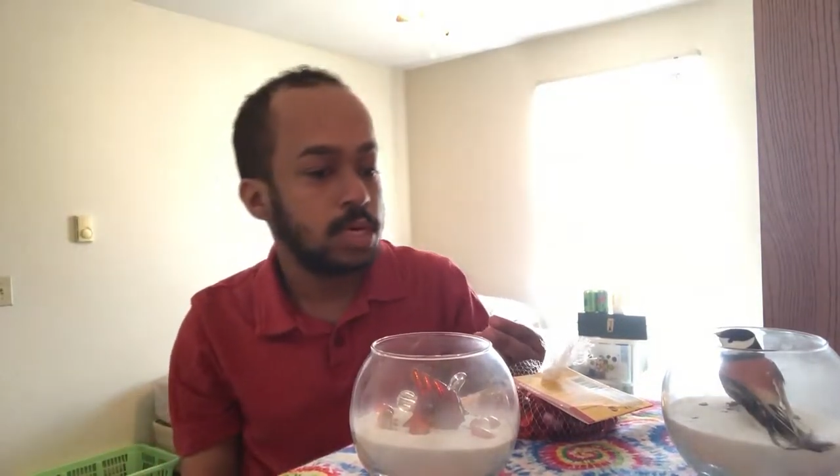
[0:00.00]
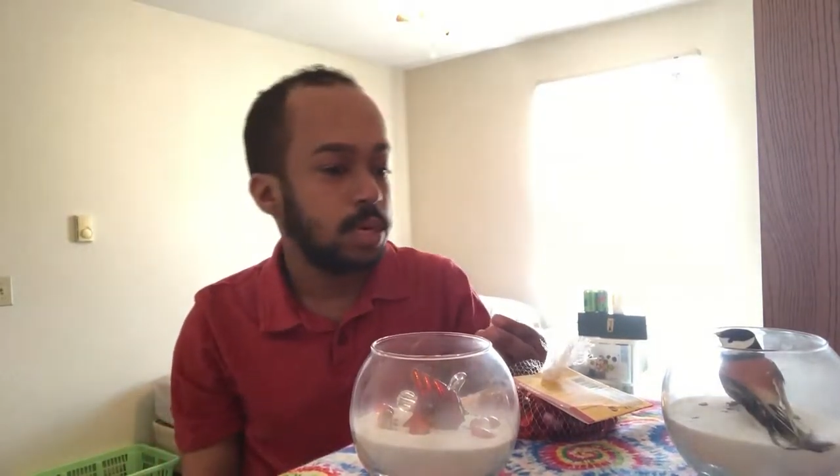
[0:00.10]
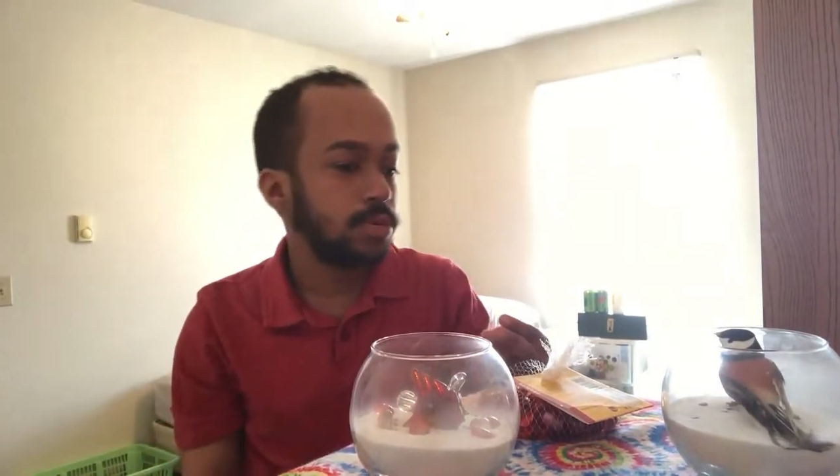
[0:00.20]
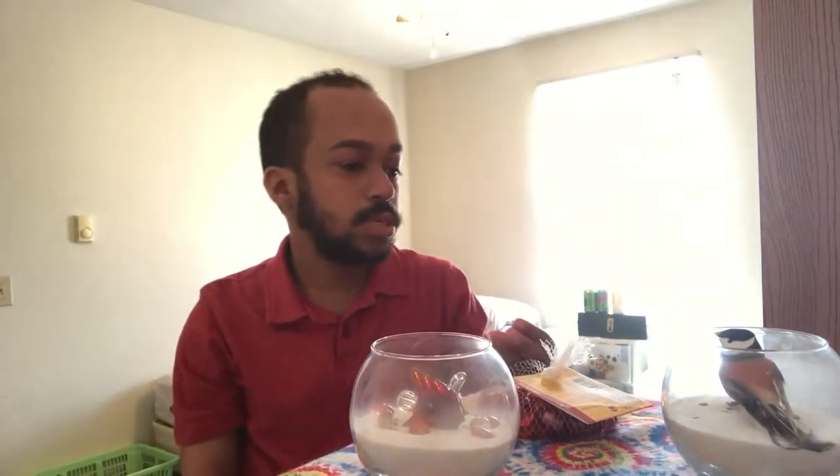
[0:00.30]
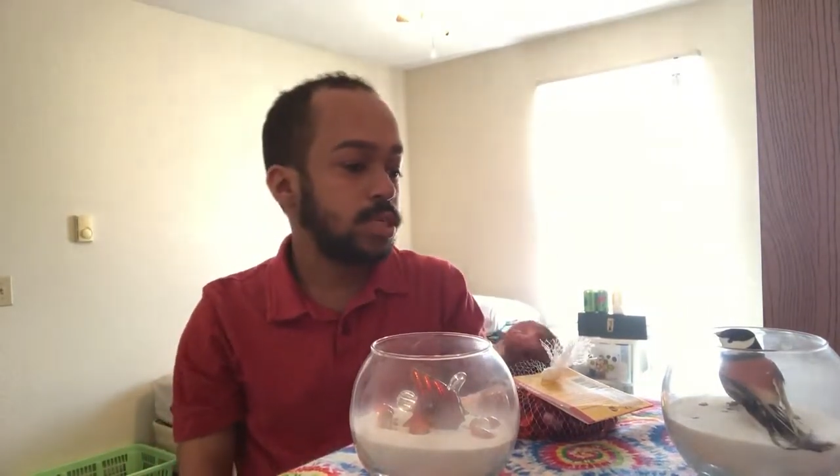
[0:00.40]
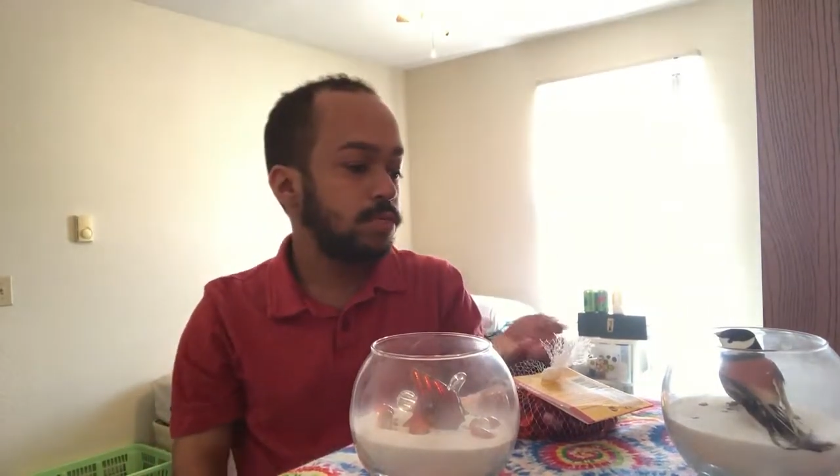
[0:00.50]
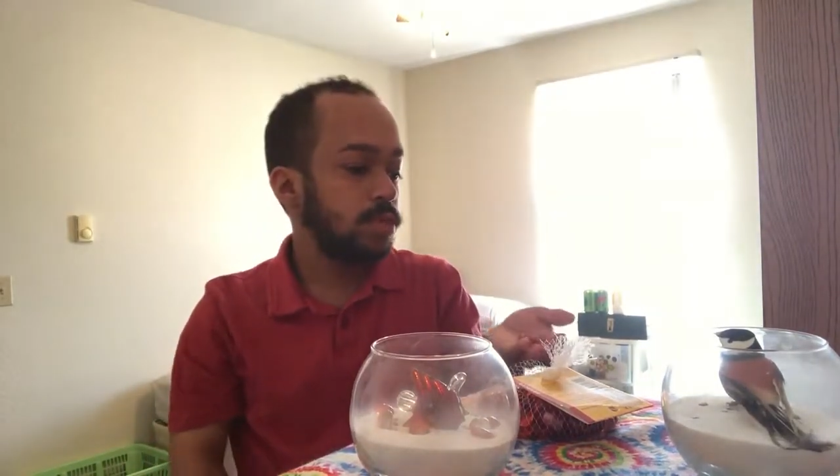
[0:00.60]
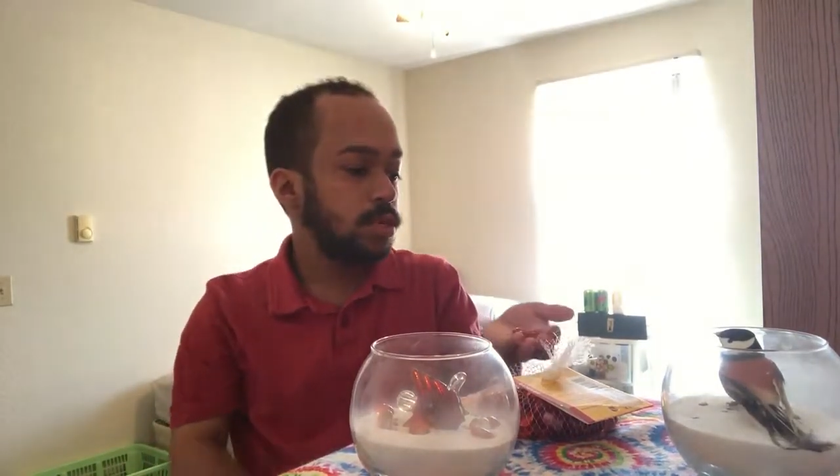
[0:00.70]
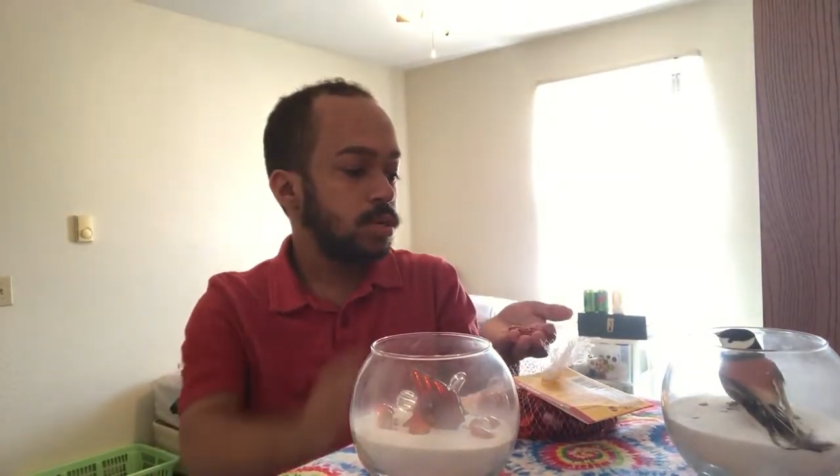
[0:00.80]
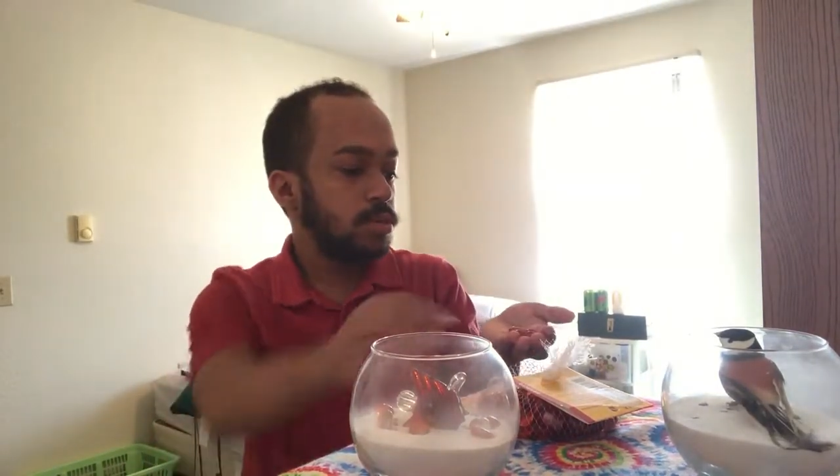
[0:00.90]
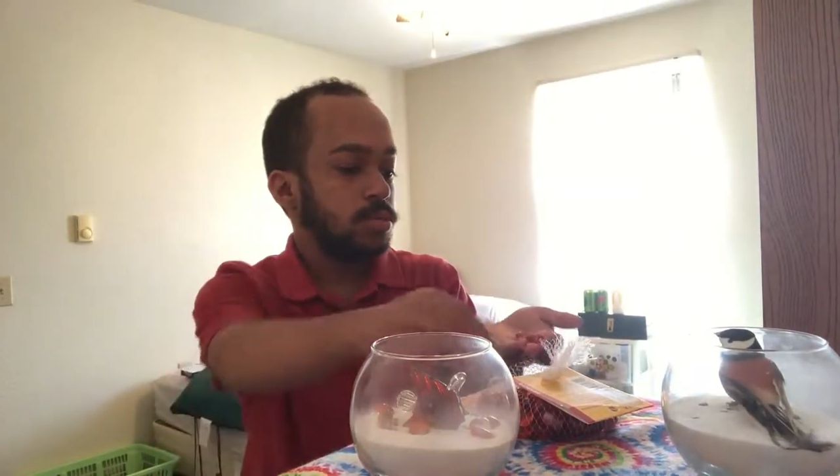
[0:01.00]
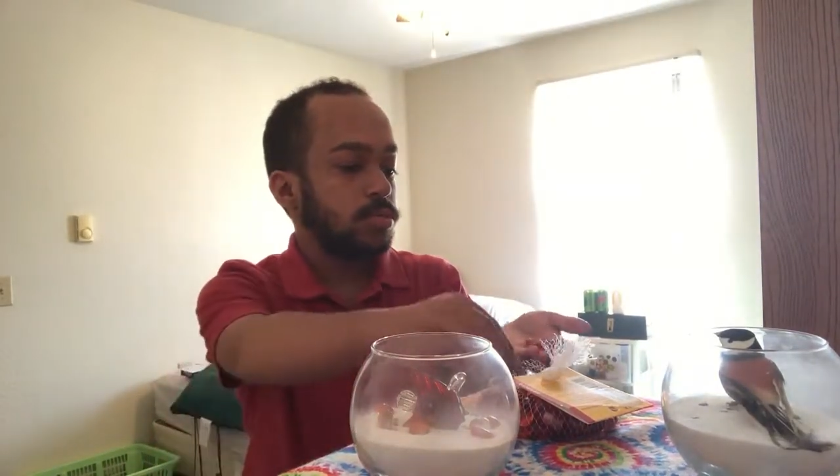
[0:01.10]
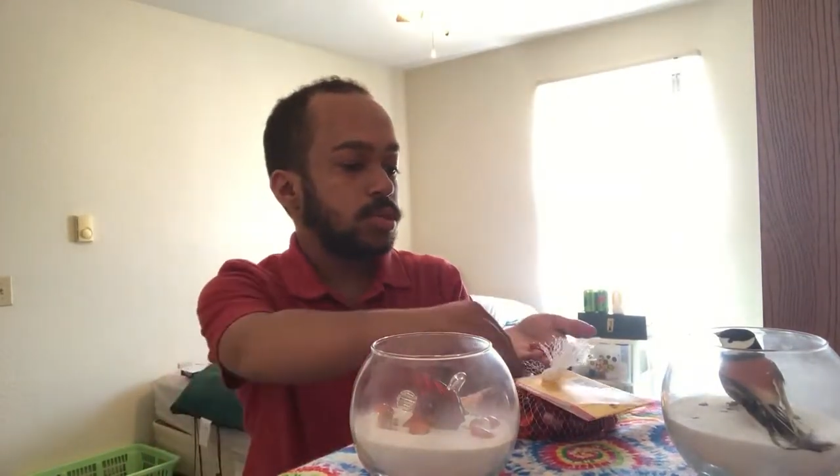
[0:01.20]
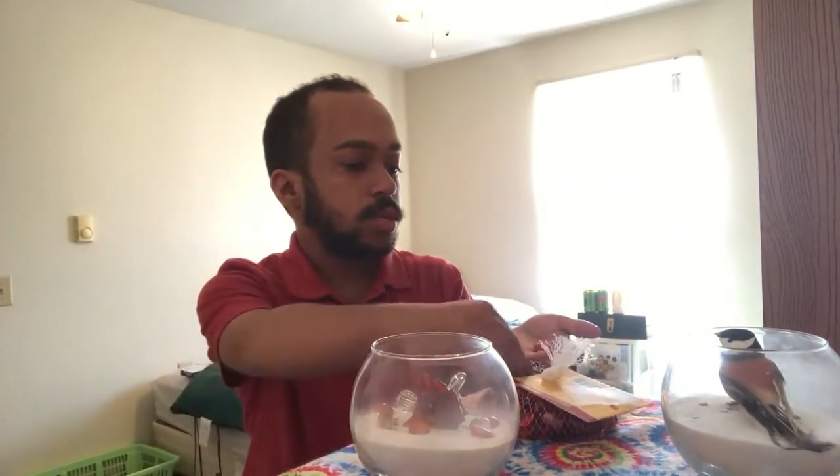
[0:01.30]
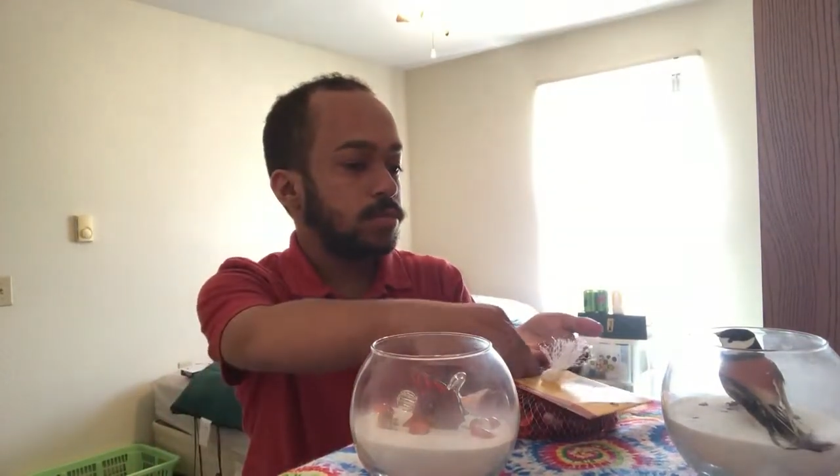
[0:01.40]
I put 7 in there.
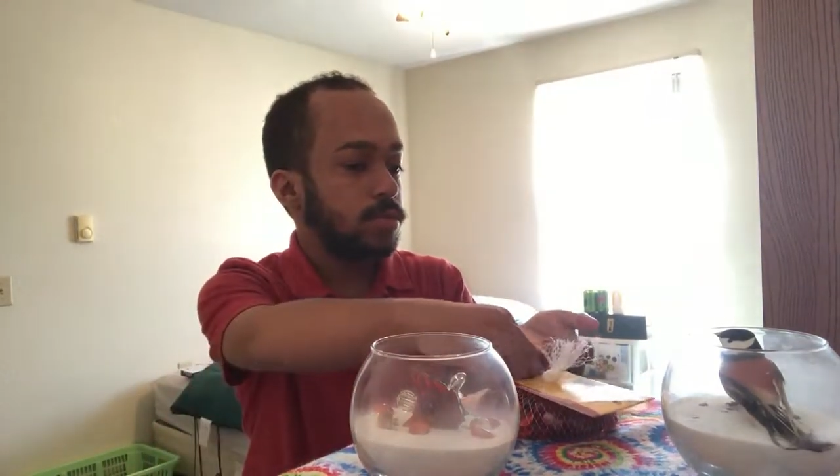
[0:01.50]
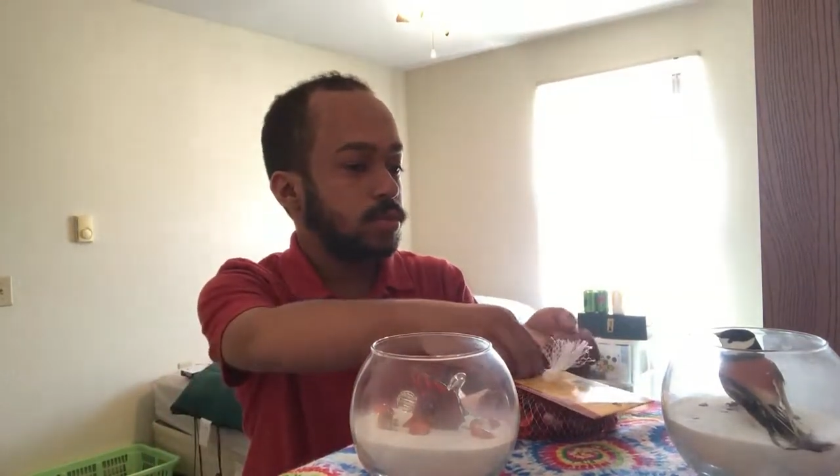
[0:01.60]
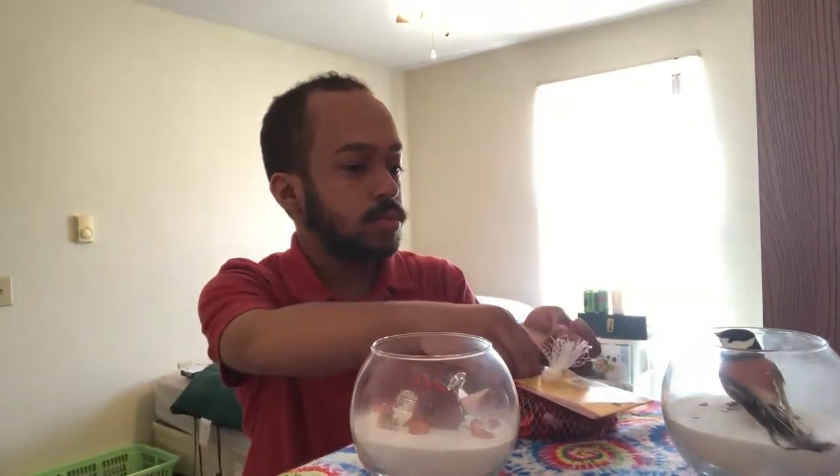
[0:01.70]
7.